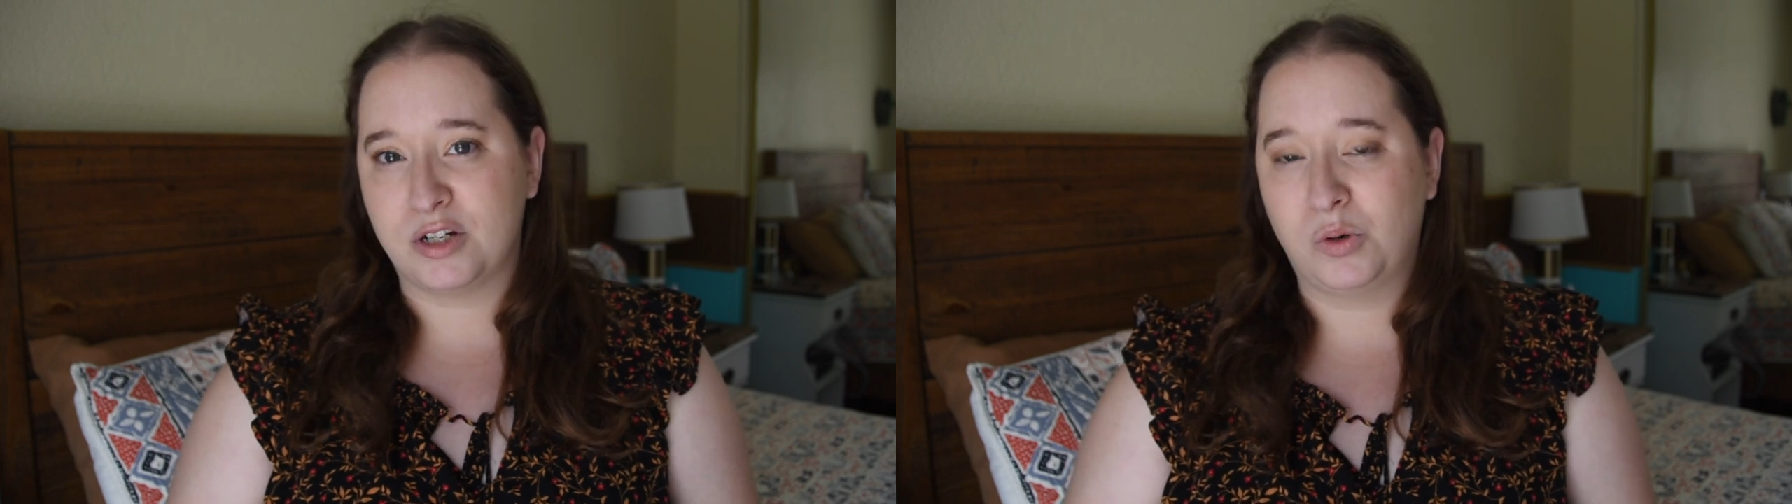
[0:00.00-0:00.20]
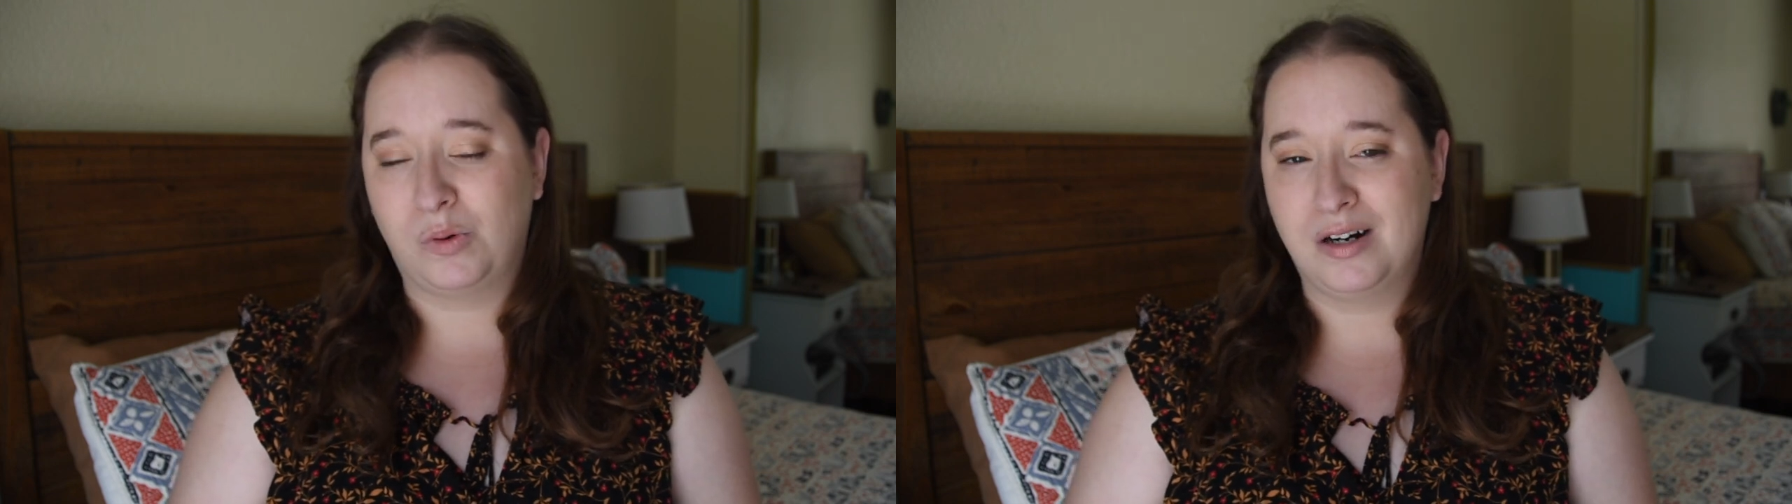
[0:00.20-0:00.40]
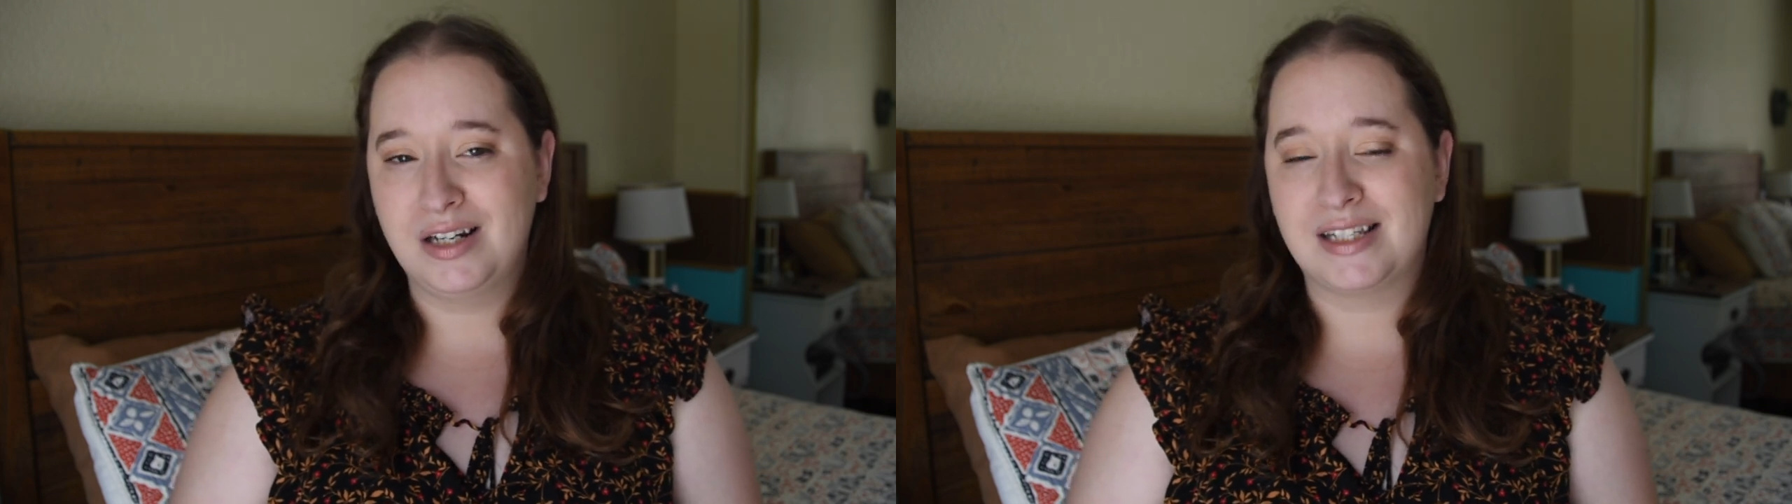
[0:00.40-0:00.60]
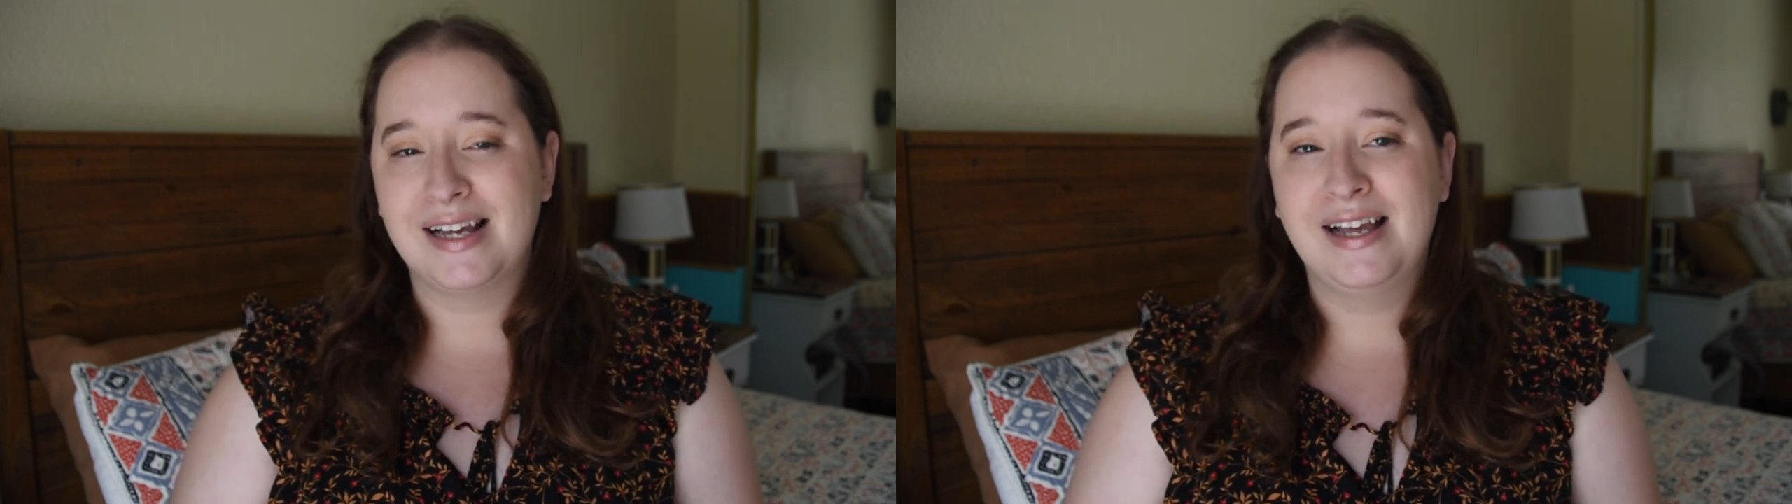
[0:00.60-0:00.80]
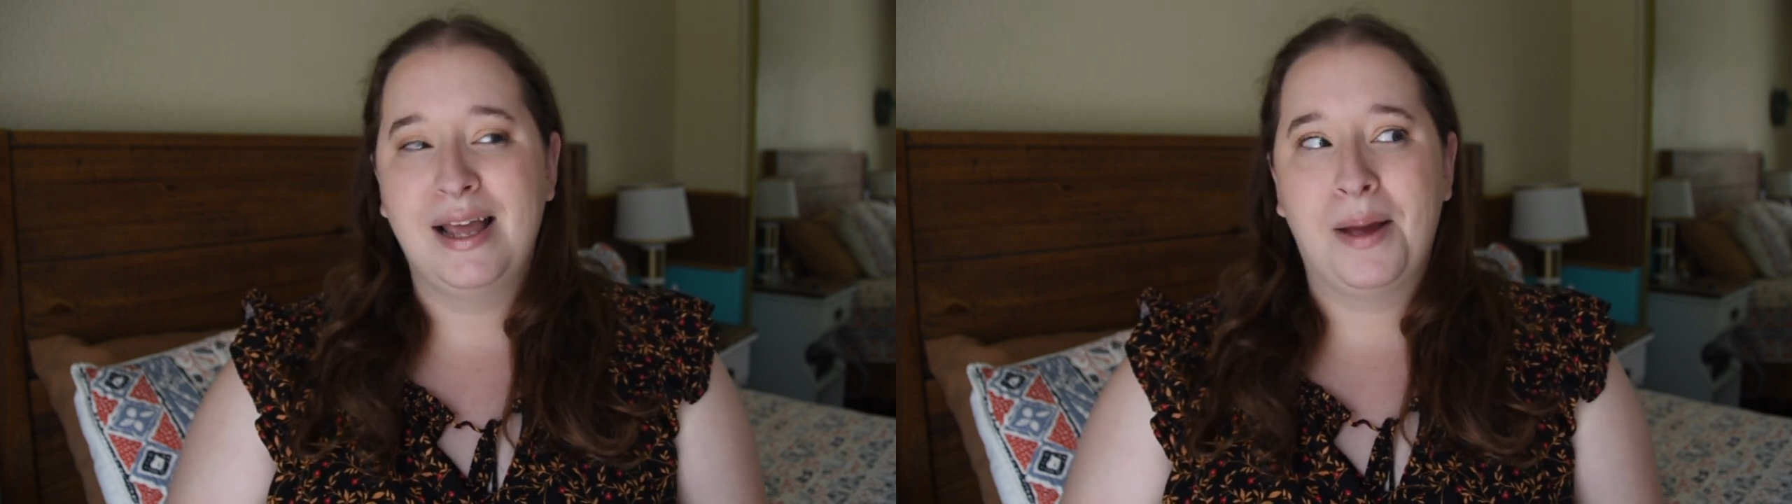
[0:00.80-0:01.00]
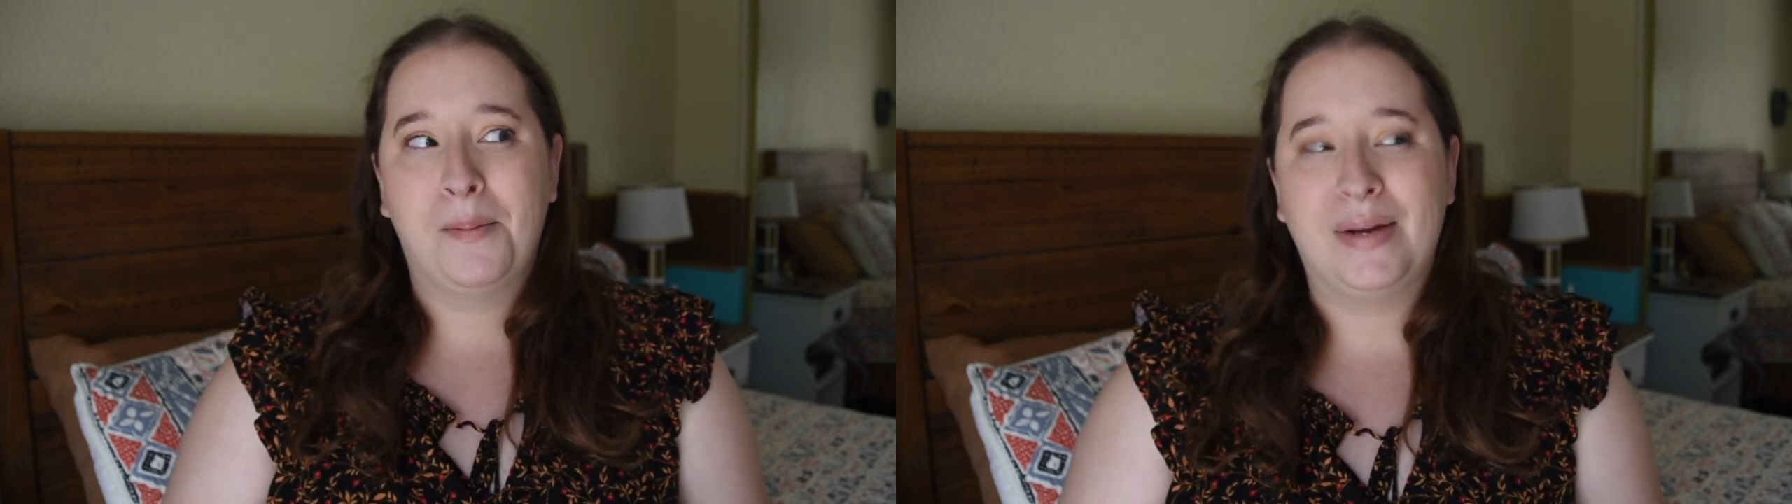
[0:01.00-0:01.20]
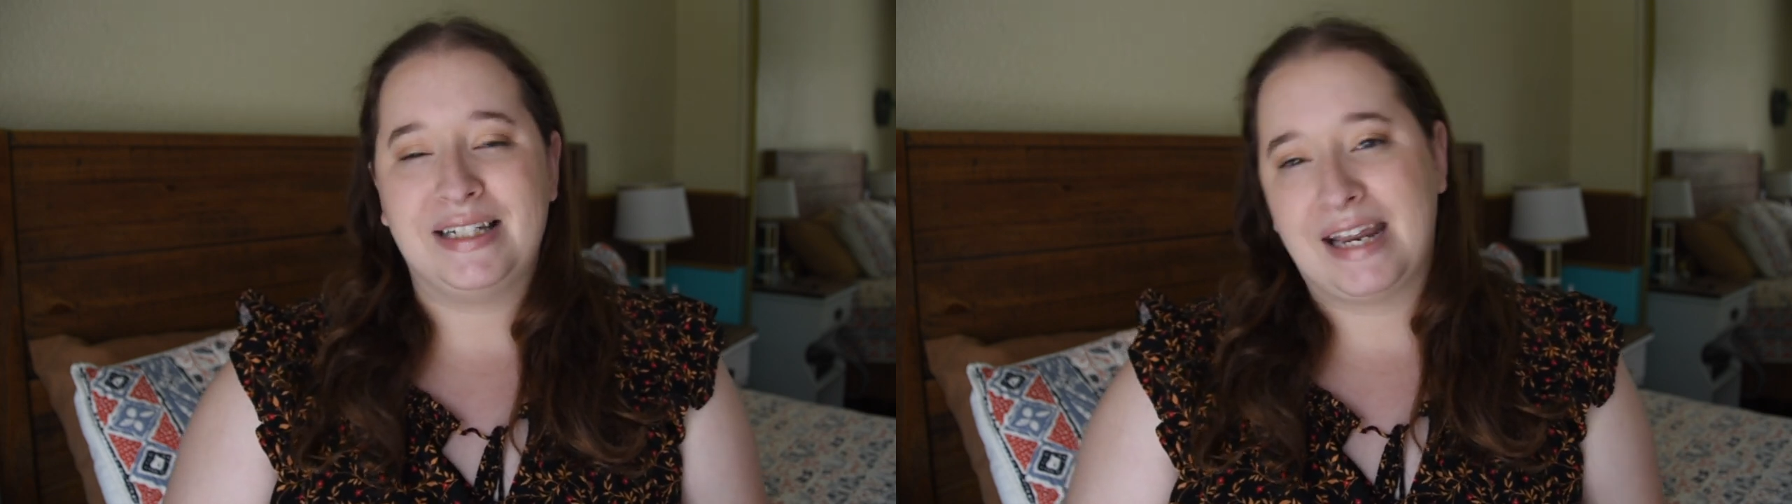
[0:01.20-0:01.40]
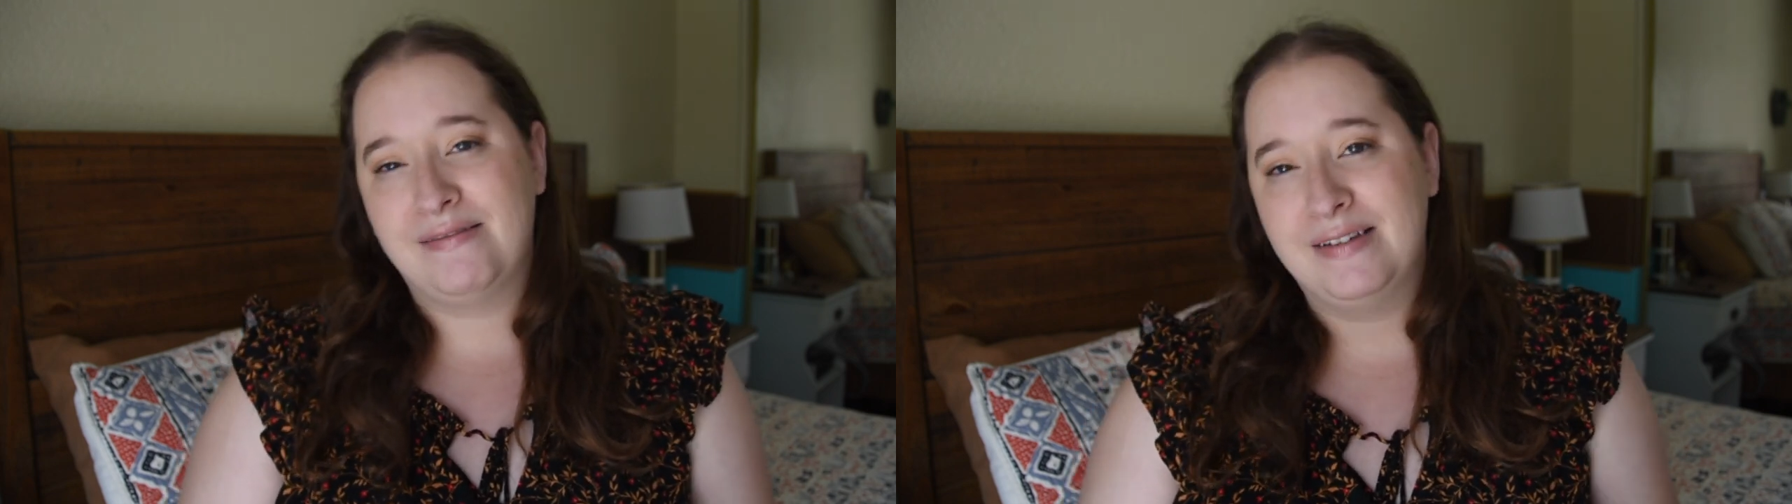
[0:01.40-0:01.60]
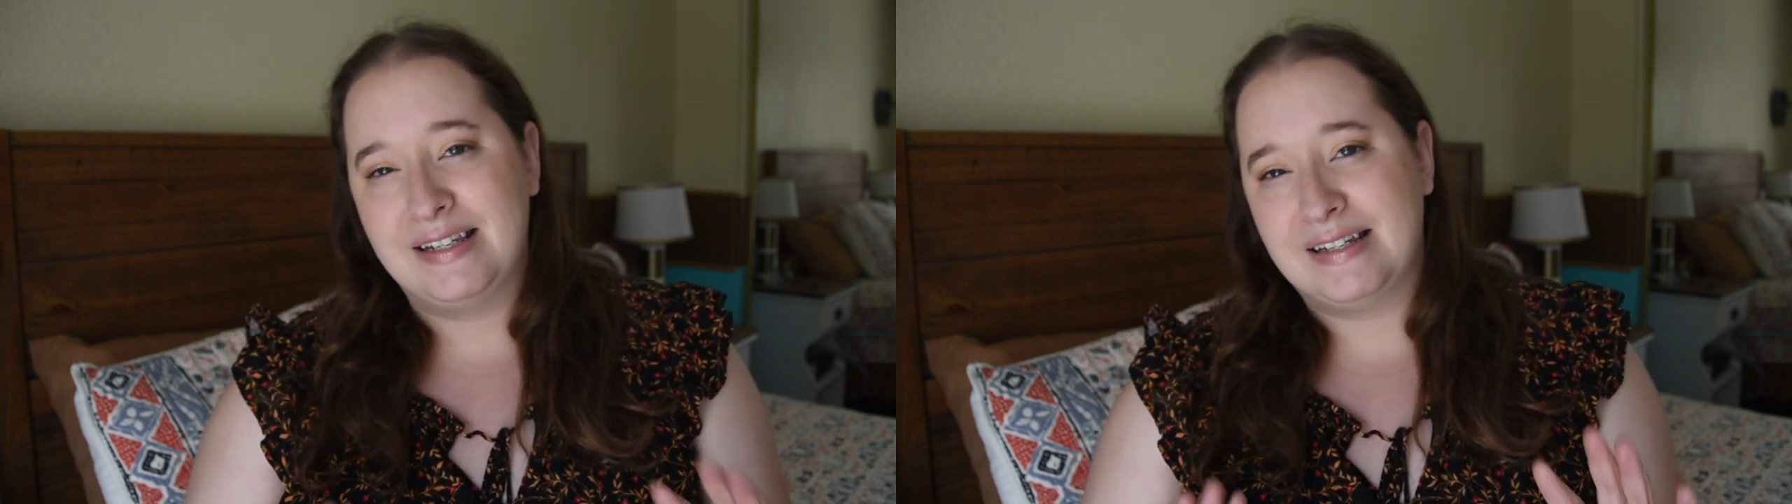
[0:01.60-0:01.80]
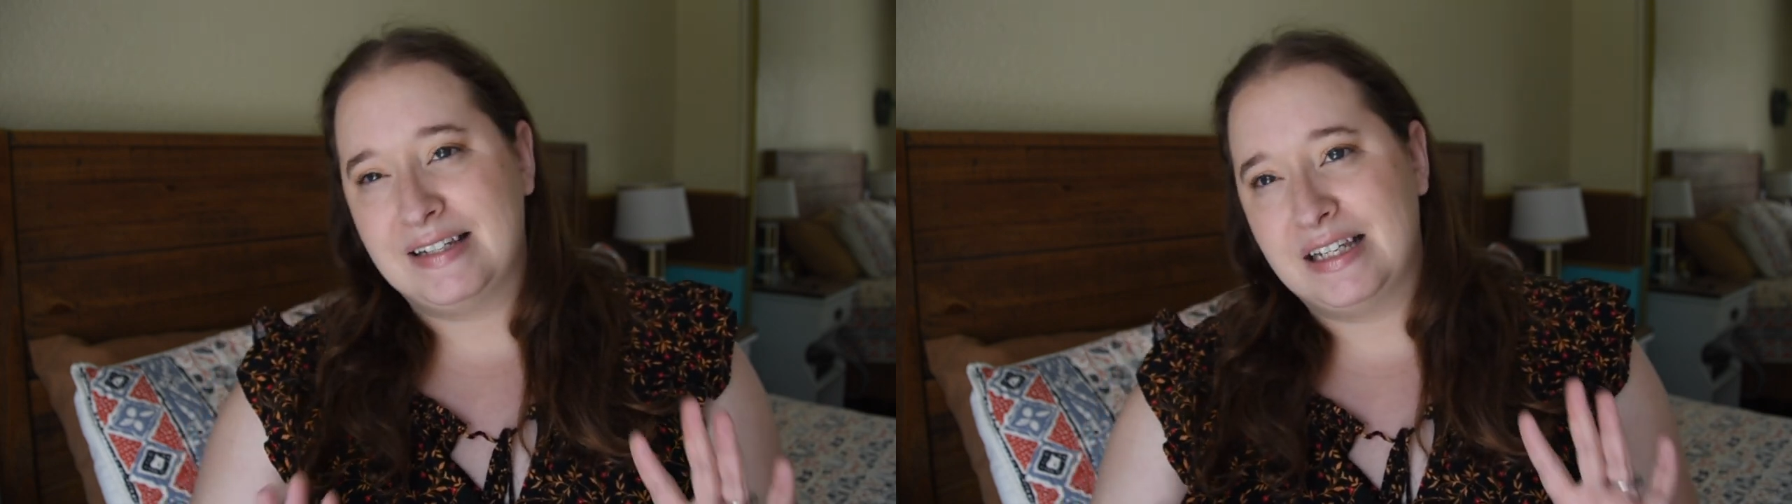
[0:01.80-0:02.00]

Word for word: tours, but David